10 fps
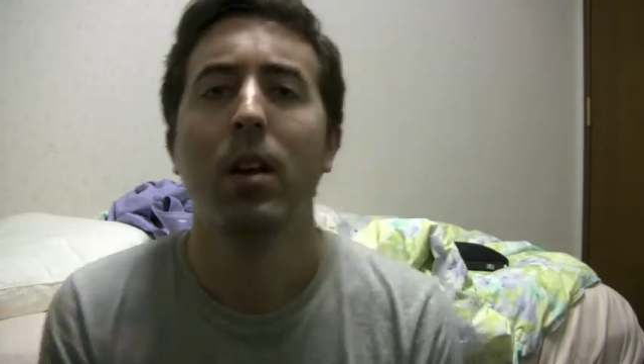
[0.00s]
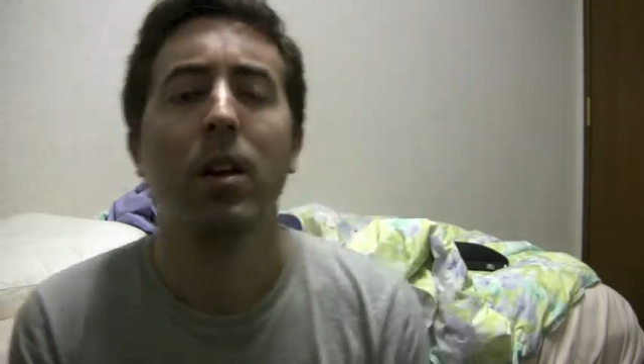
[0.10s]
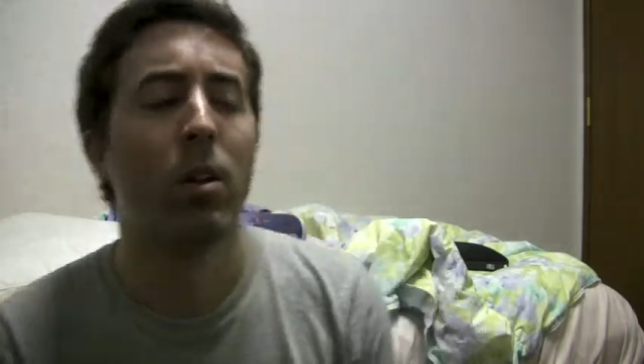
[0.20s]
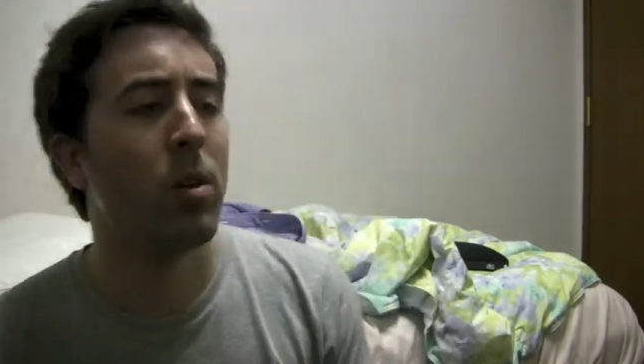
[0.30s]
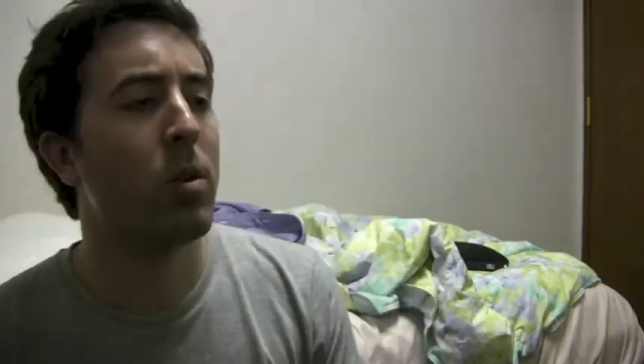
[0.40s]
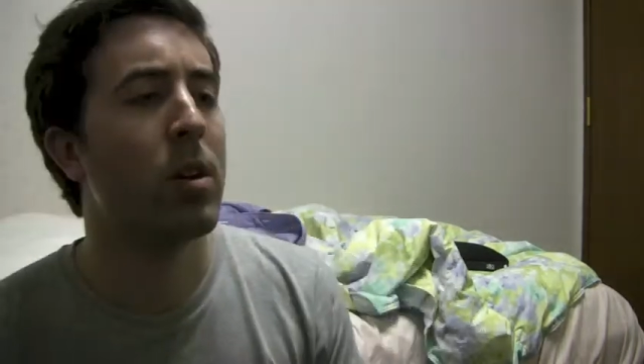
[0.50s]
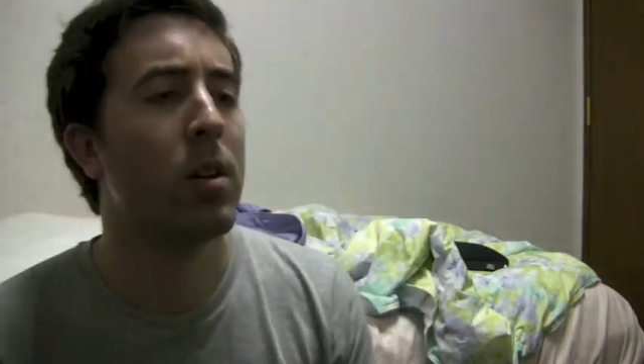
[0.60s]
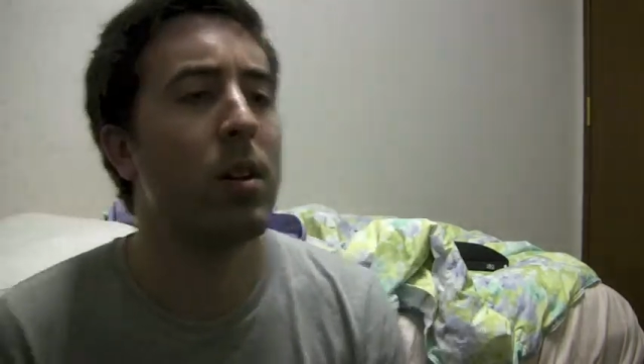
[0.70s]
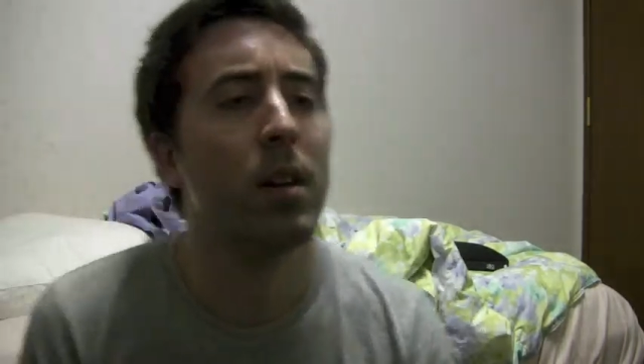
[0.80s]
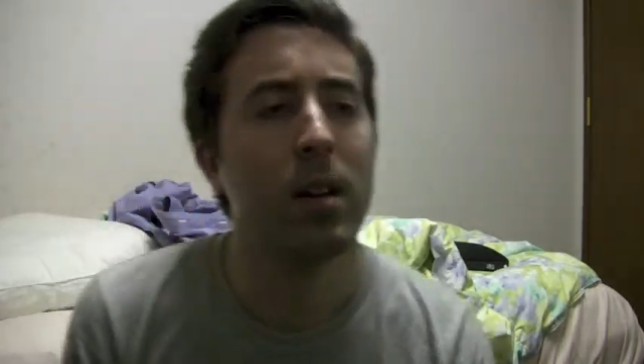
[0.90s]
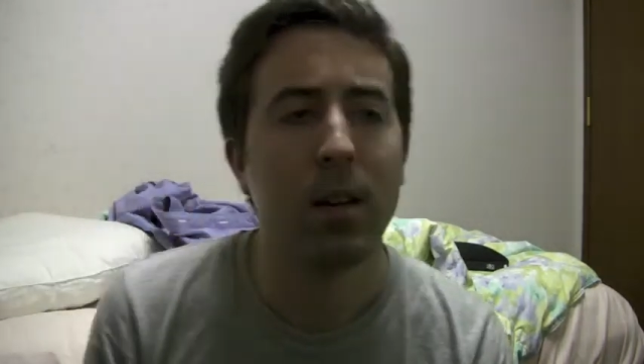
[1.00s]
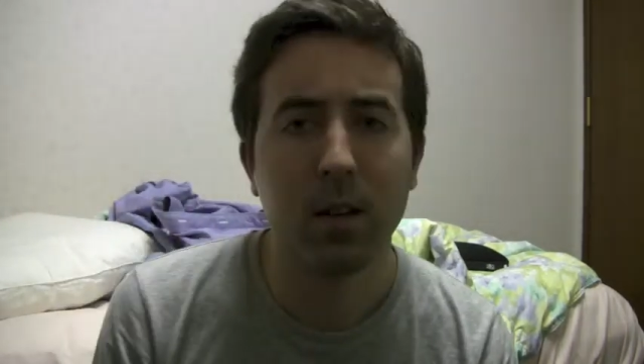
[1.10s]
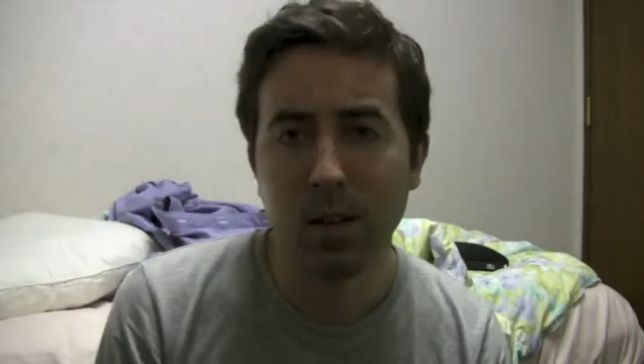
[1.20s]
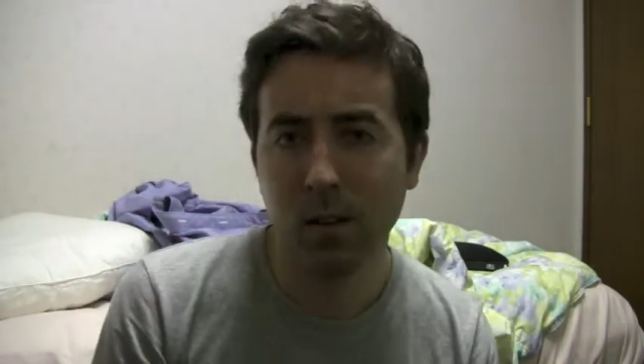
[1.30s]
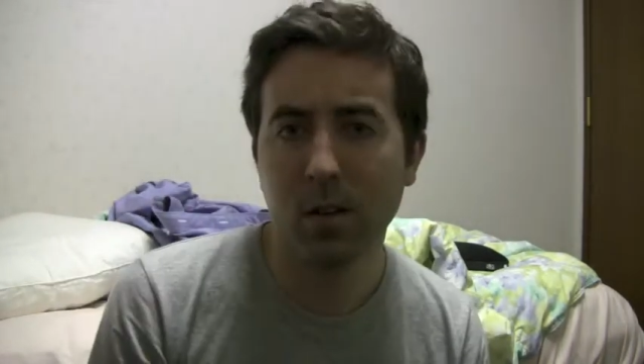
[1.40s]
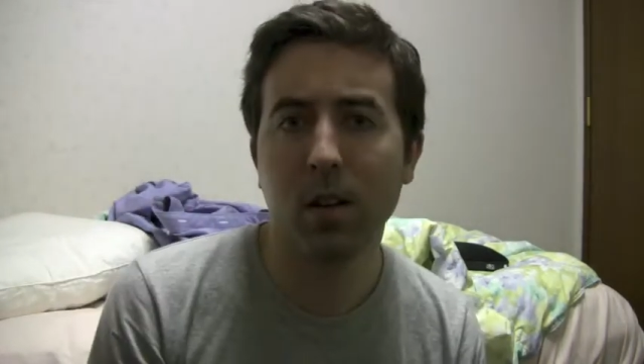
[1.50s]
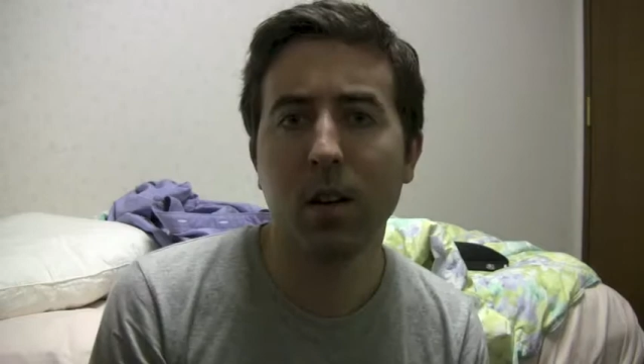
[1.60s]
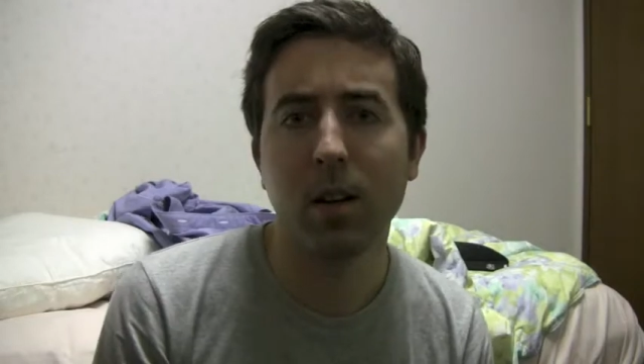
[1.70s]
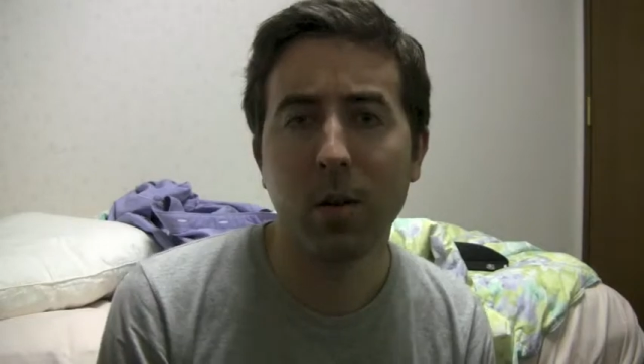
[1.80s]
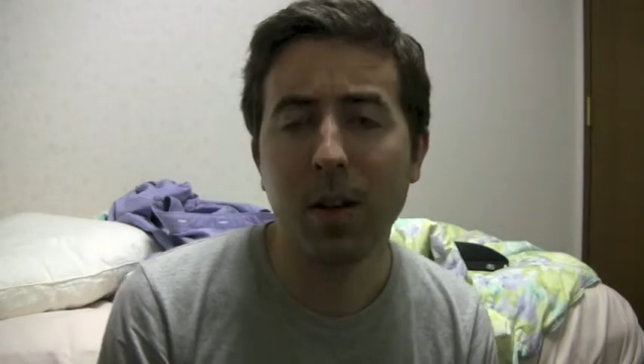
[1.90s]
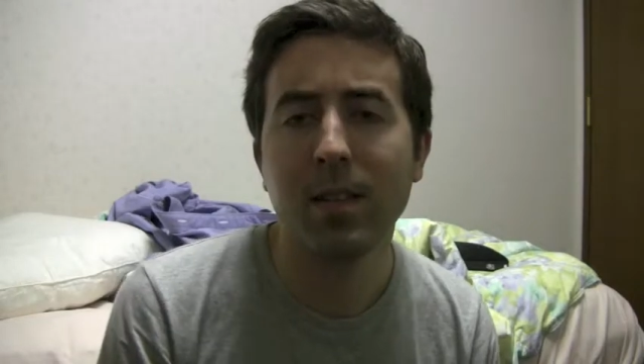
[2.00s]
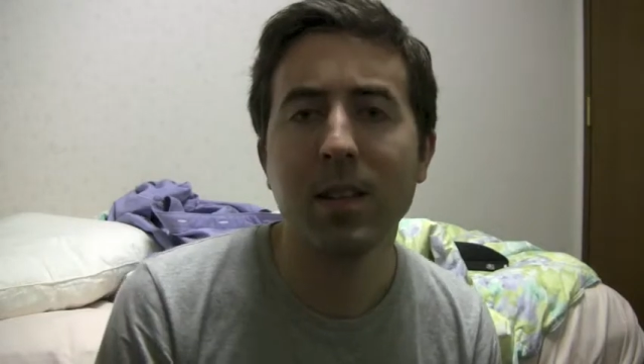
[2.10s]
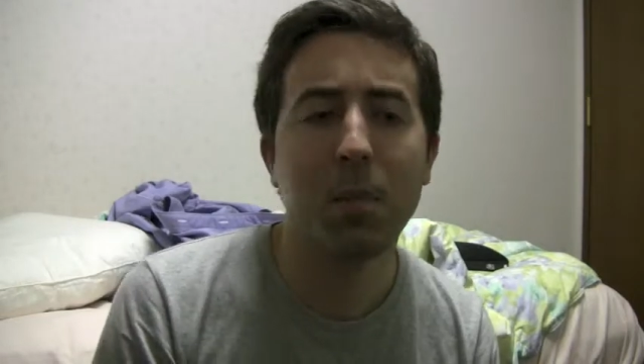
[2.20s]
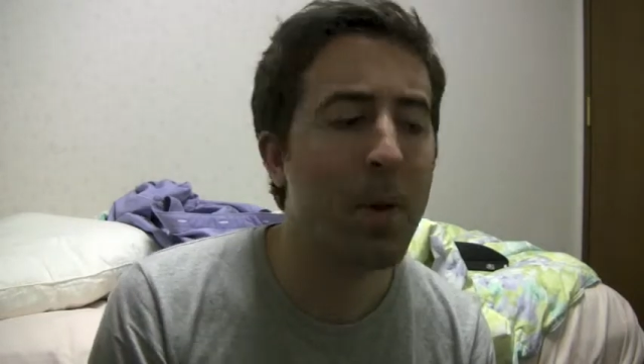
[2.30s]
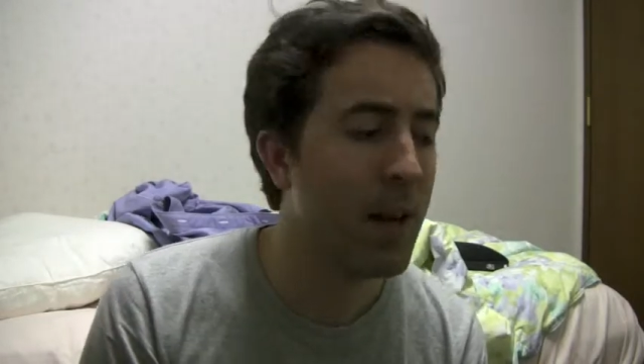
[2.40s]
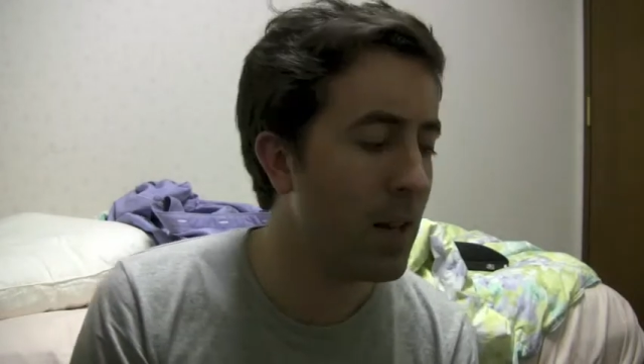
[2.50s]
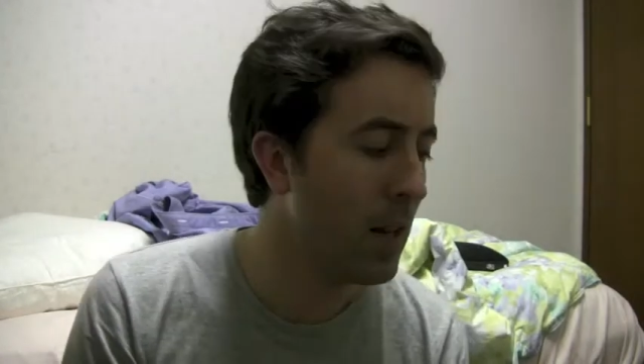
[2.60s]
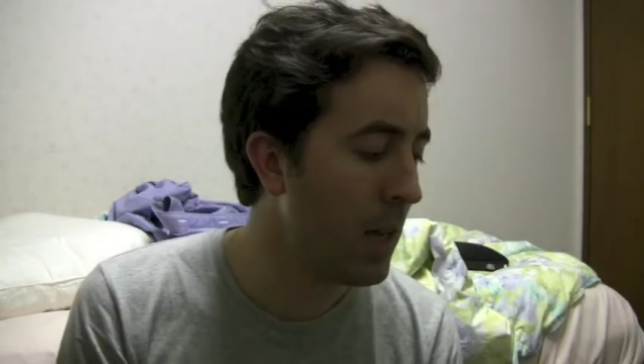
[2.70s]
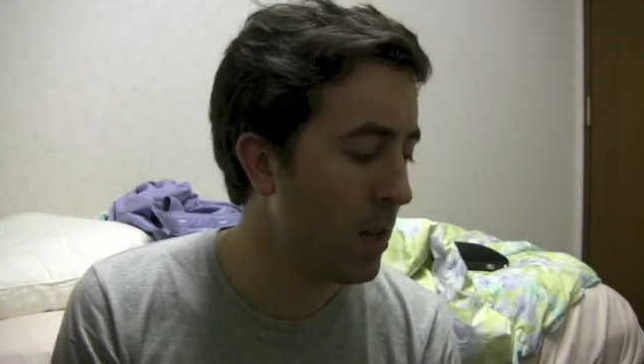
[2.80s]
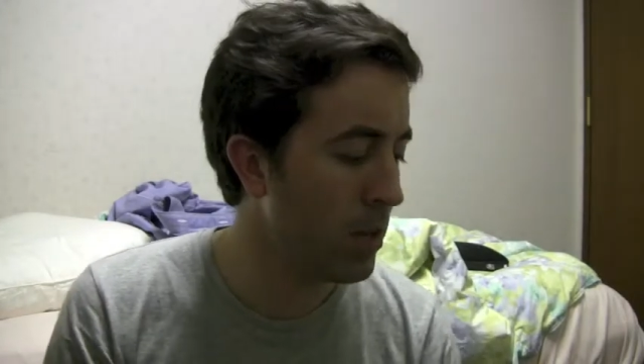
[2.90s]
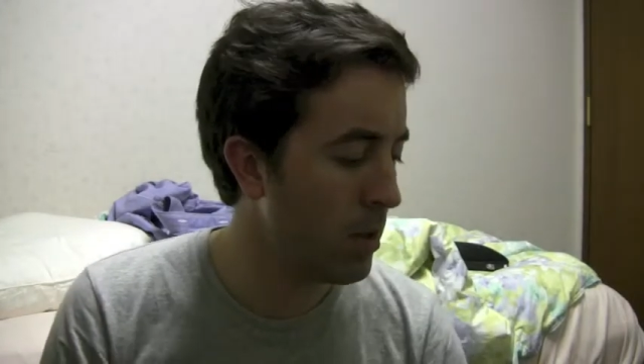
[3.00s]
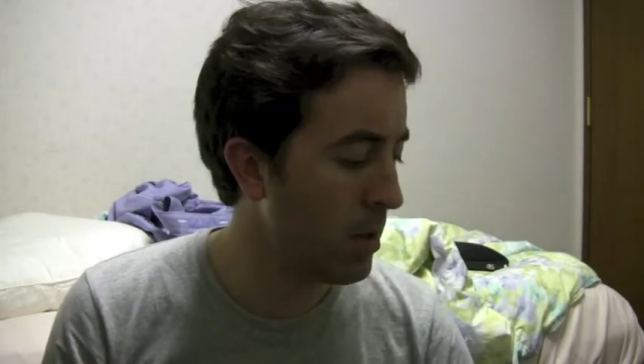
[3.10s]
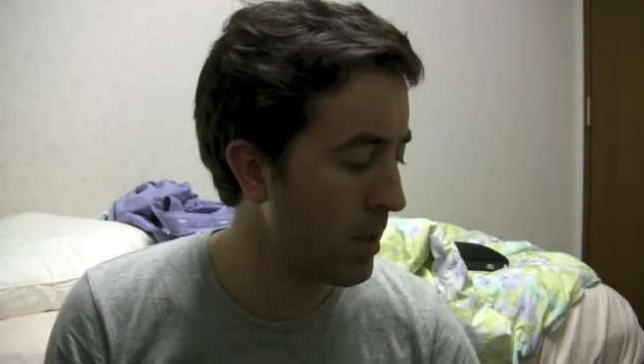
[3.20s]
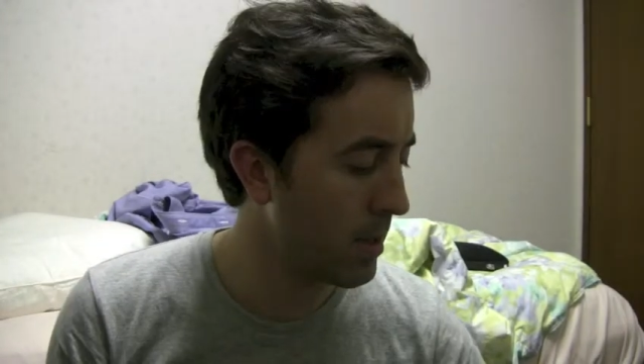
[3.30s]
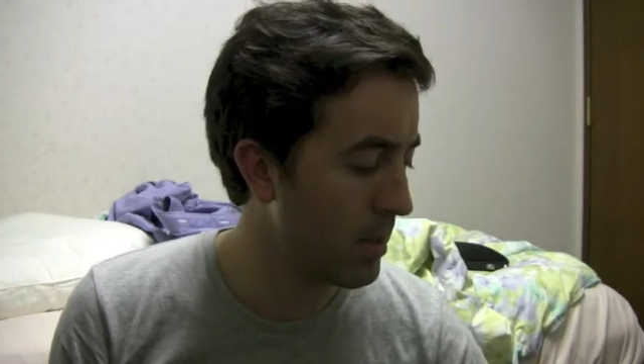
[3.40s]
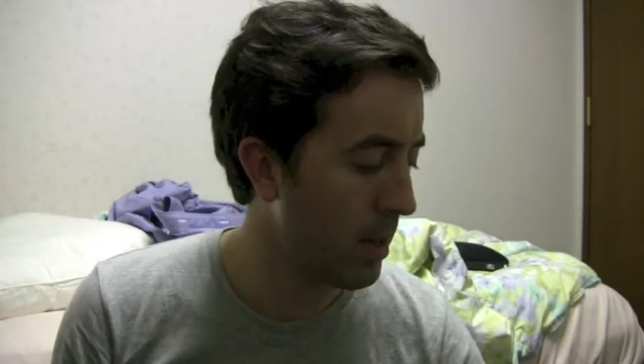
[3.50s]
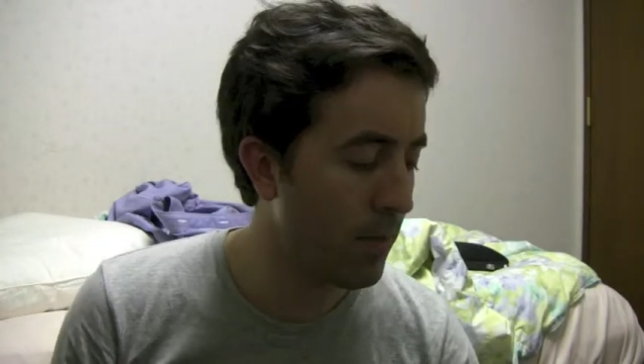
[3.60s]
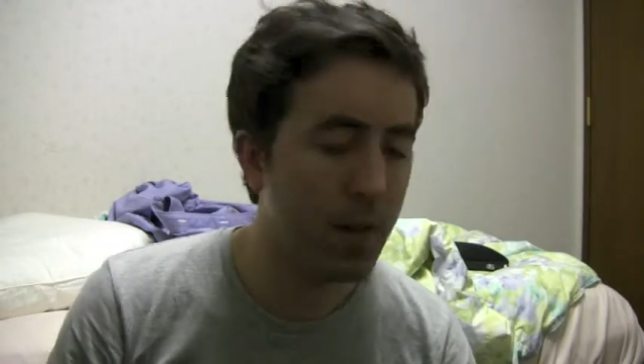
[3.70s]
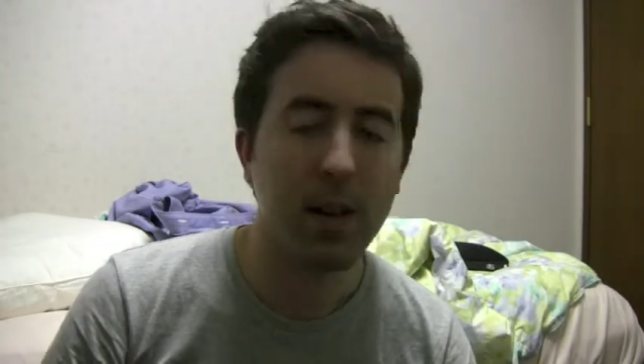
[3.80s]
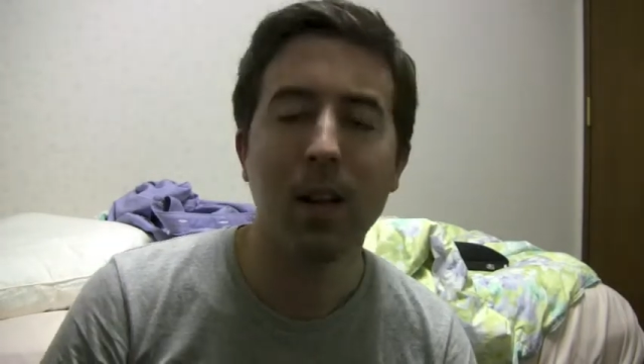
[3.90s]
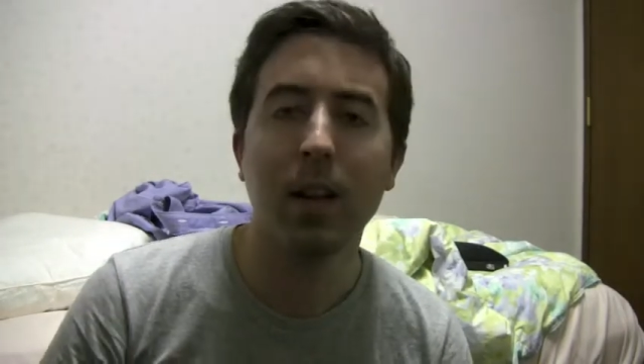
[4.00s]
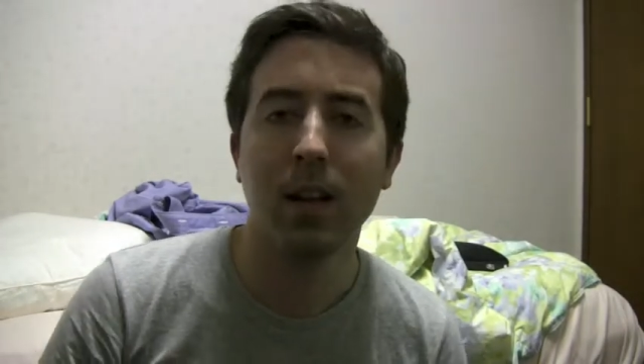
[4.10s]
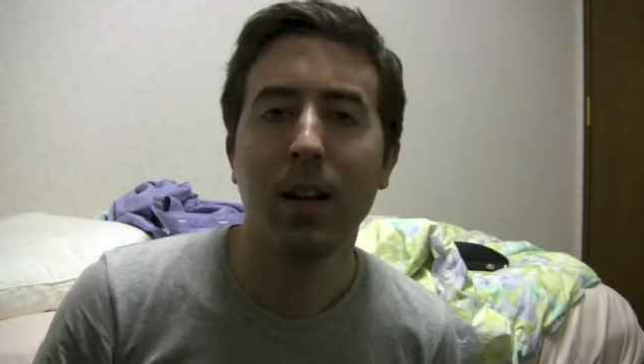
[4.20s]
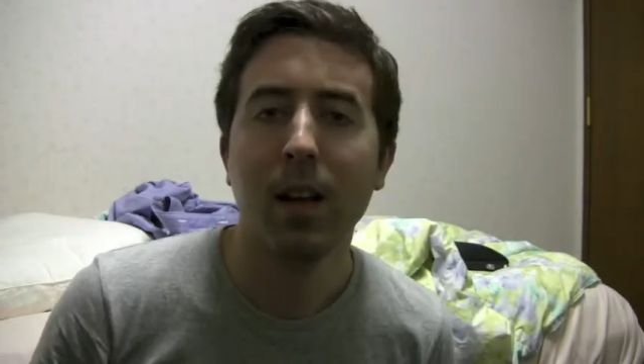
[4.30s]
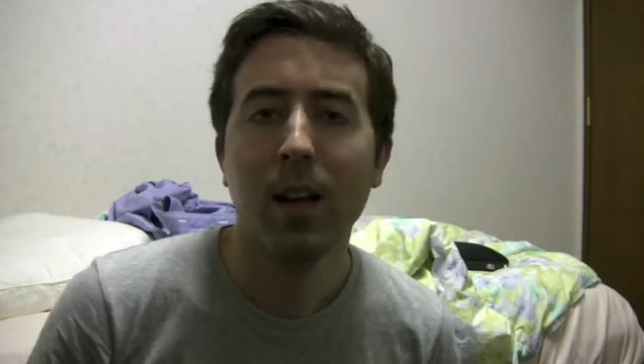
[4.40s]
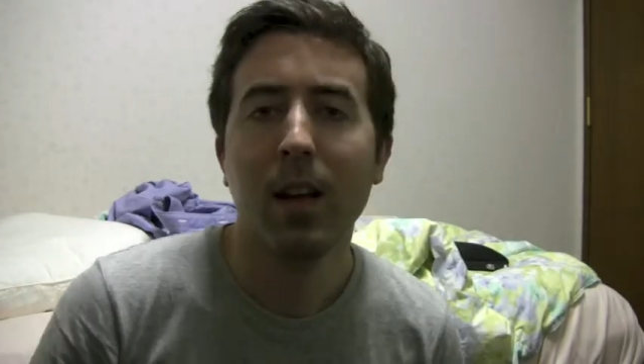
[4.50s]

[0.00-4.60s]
you know, Lou could, you know, he's independent, he can do this stuff, and he could